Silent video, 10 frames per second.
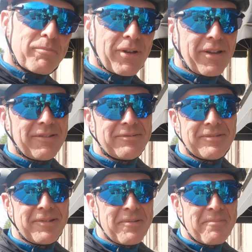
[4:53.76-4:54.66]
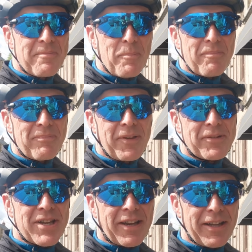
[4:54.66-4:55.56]
Brilliant.
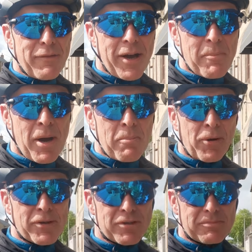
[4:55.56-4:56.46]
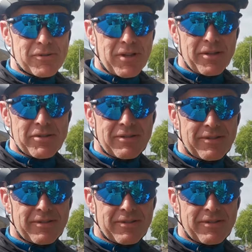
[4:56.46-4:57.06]
I'll take a leaf out of my book at some stage.